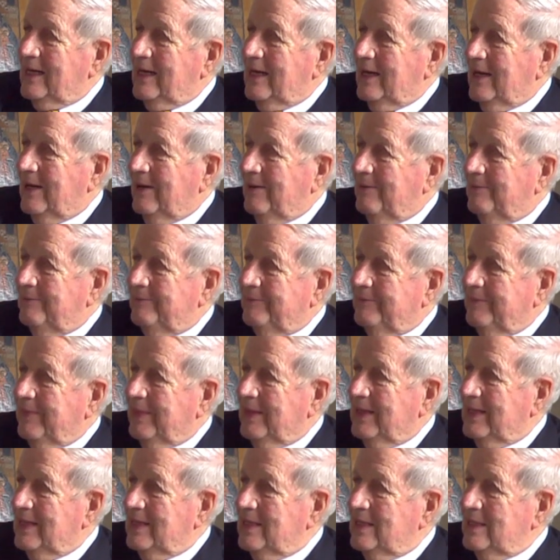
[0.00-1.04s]
Um,
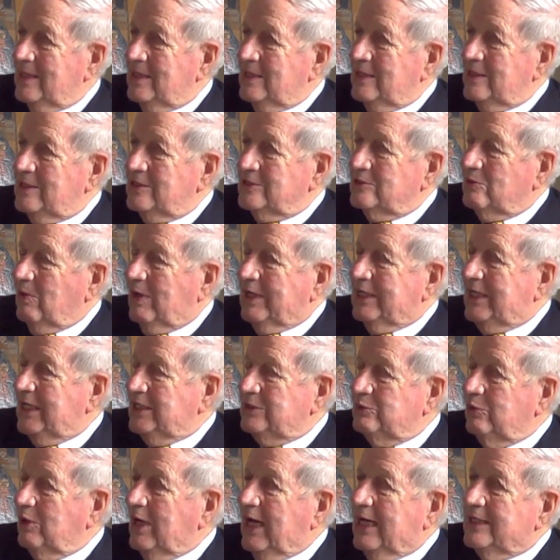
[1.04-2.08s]
so I
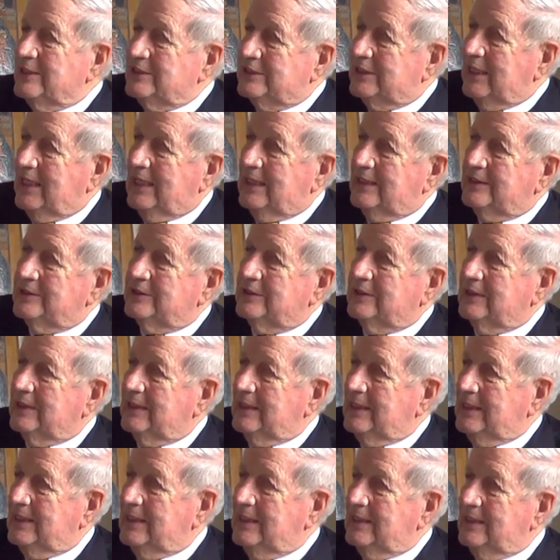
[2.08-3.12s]
guess what I'd say is that
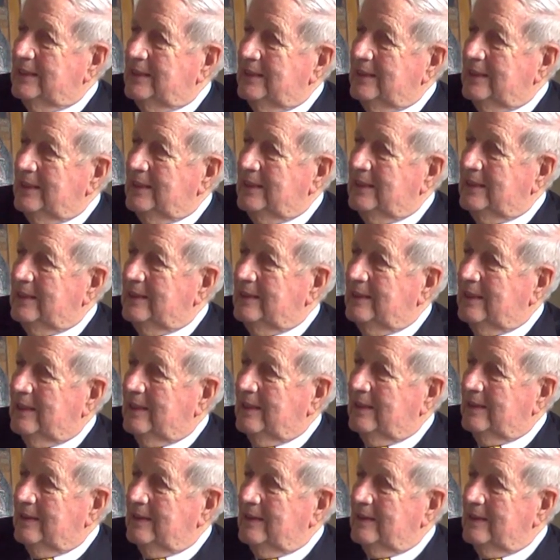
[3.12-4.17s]
he he
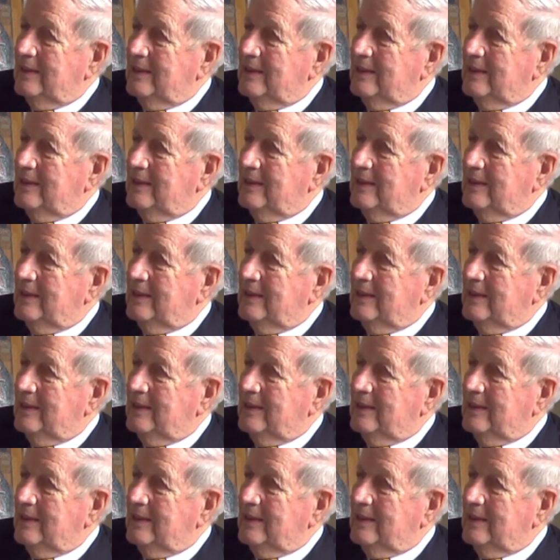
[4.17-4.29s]
uh,